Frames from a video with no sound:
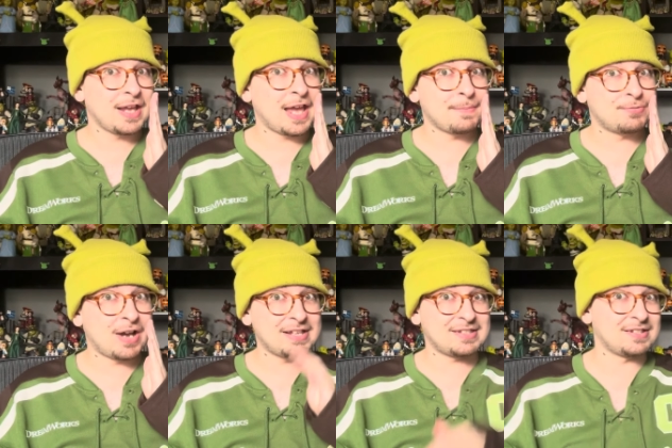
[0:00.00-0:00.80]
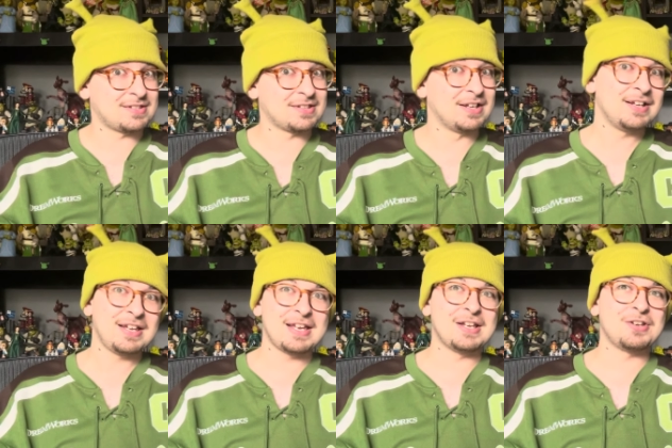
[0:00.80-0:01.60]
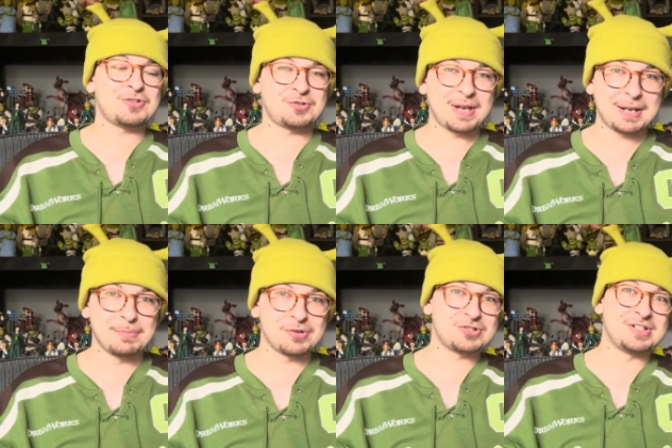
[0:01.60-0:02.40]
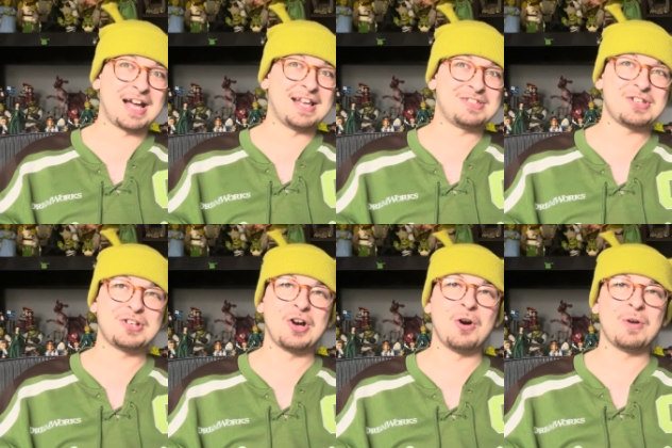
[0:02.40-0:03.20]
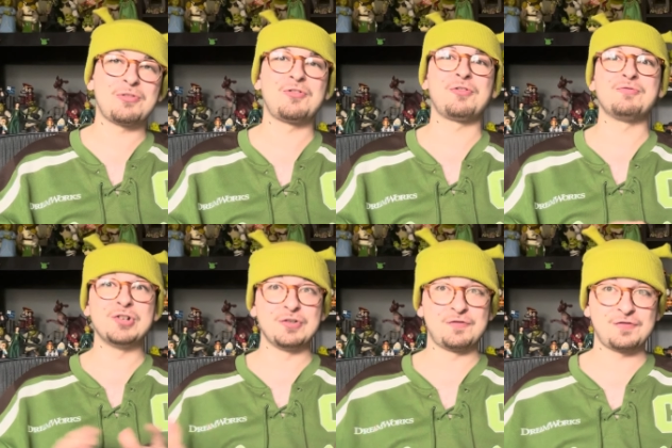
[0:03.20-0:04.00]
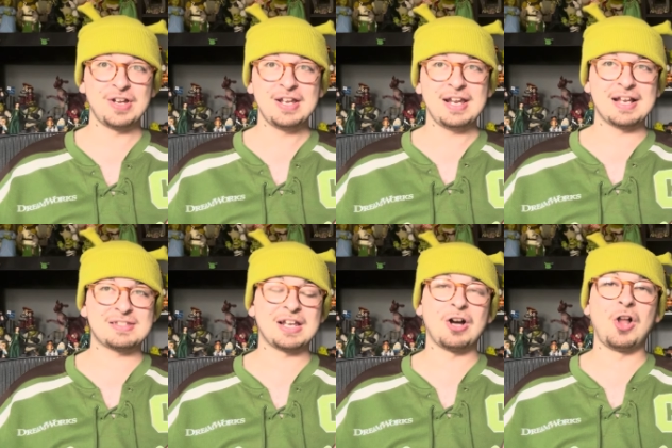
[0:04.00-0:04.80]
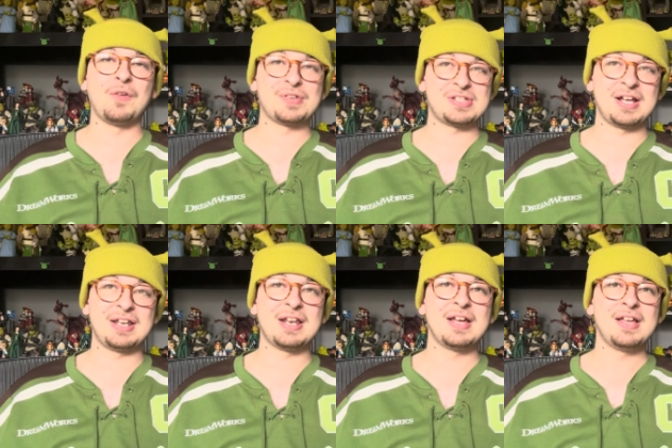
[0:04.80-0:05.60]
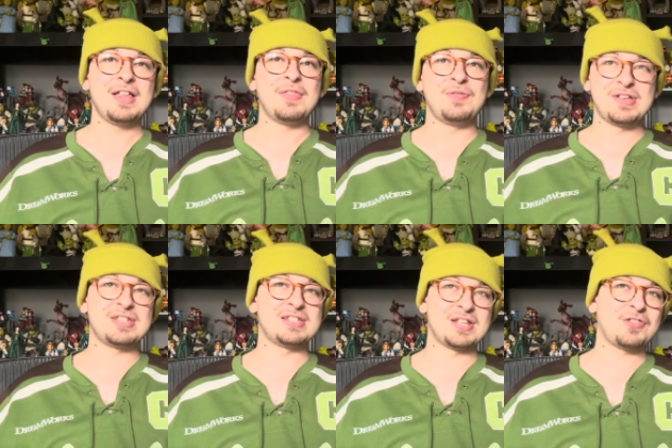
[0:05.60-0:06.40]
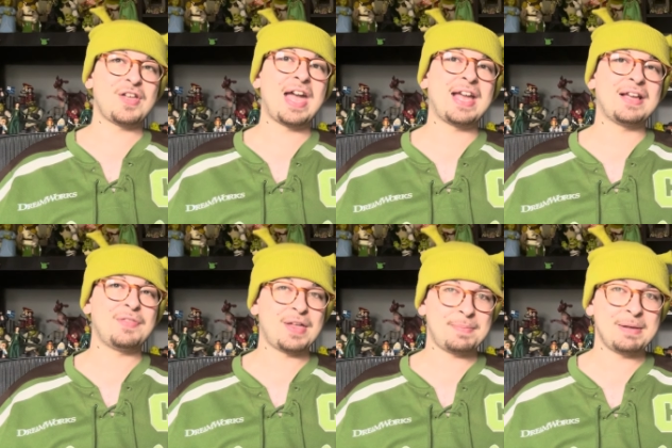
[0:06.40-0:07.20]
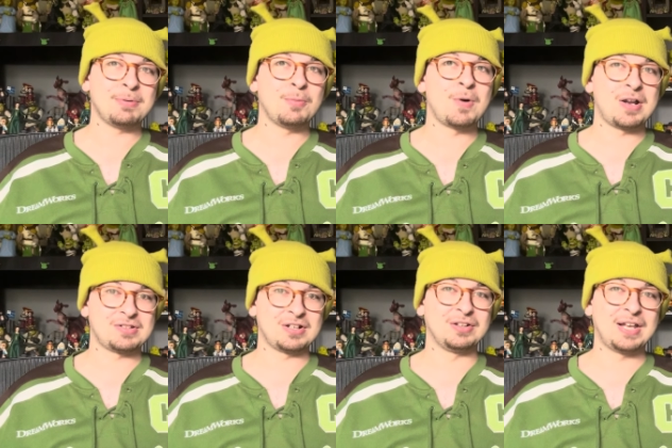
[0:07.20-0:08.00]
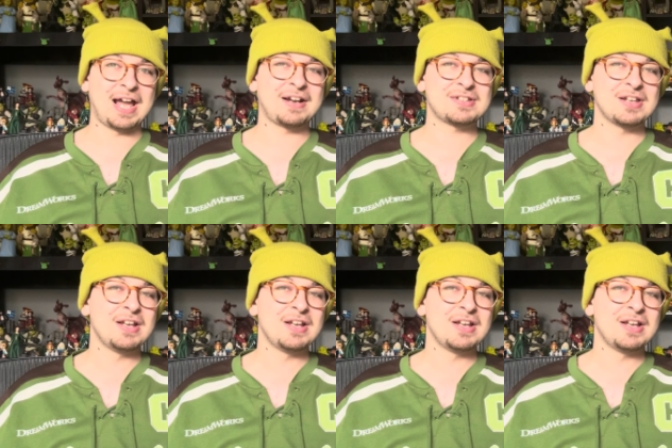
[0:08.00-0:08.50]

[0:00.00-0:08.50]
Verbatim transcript: and prices in Shrek merchandise go through the roof. It's like all of a sudden, this is the thing that people want to collect.